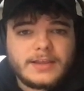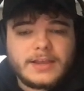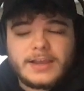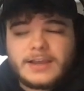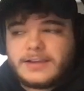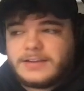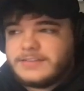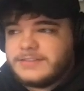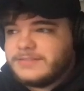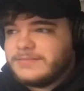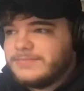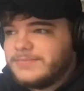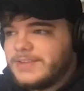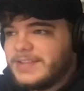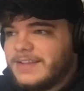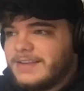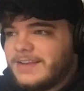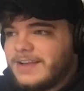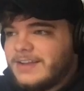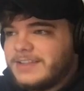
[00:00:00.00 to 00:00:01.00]

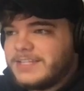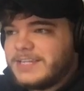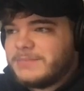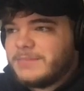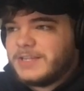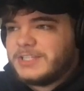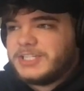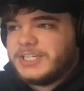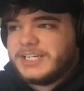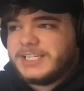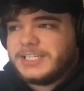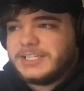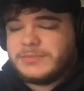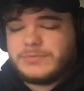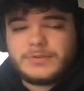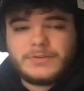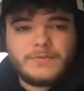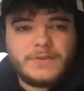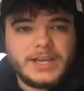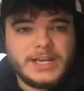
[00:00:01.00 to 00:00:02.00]
I'll take my chances
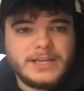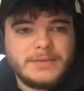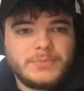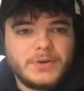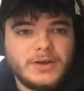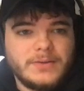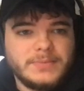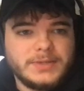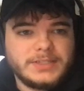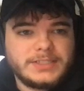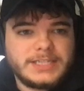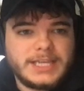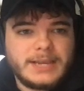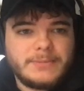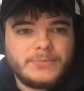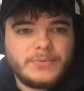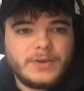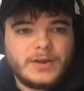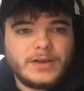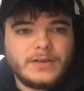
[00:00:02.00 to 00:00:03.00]
with fading Paul
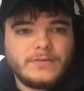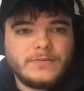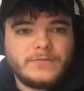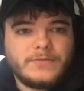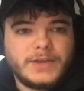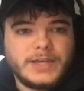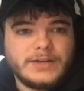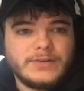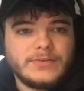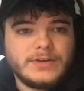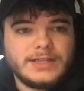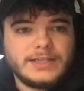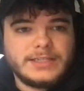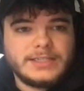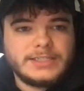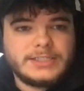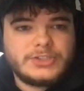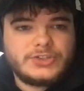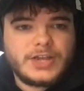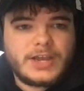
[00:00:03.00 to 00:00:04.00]
Millsap on FanDuel at
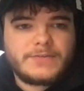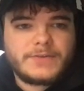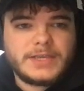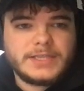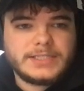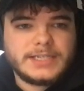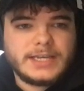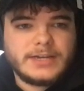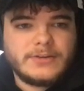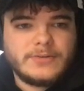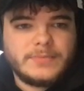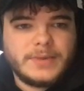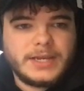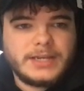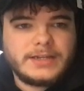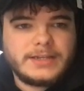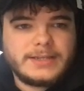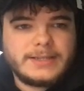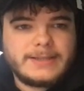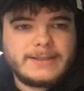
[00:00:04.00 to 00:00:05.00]
least. DraftKings, I don't
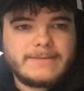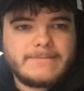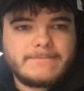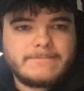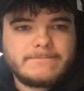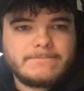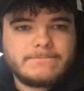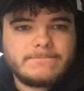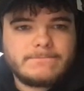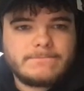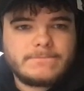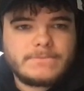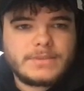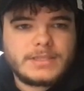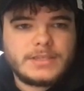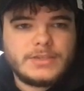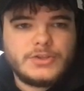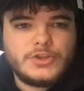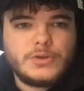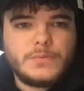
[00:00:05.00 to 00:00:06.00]
mind it.
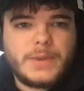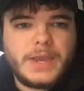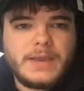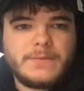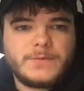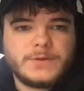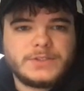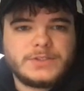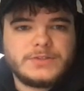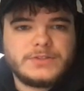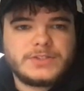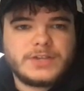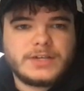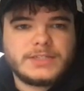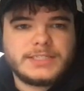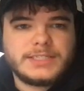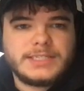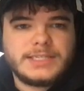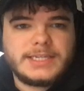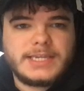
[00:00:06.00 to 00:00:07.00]
Do you pay up for 2
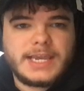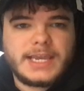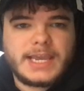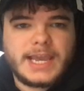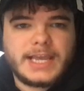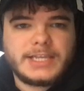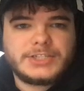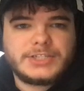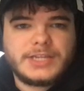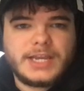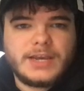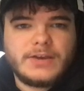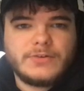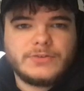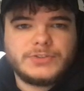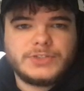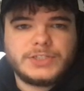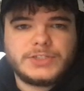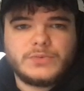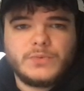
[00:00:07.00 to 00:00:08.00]
stars in DK Cash tonight
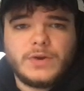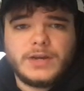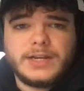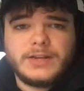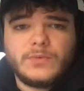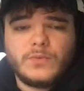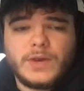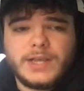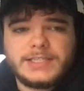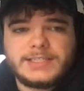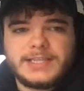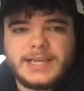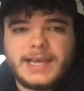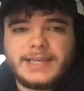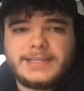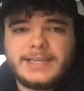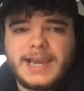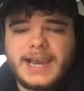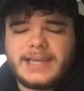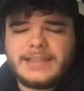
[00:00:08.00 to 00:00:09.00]
or just 1 in West?
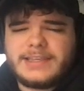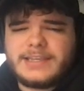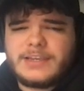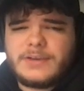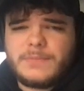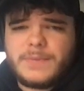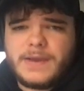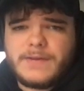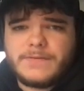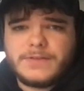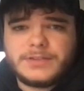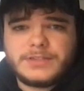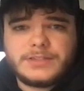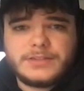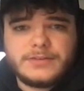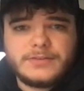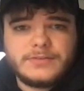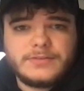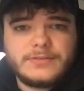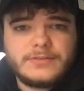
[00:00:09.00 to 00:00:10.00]
Yeah, I think you pay for
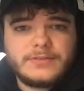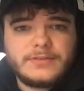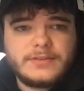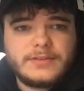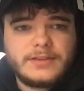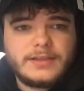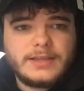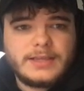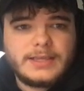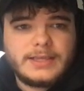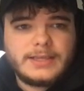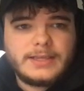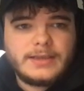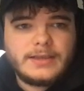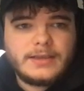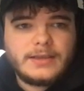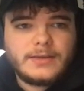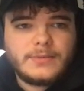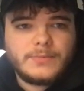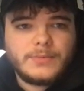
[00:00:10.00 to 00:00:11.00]
2,
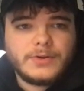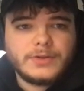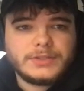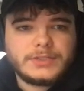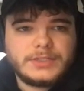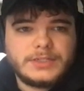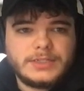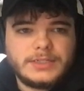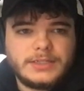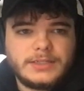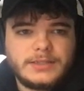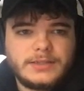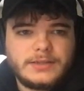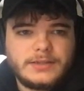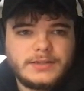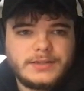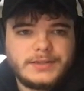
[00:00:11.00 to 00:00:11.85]
personally.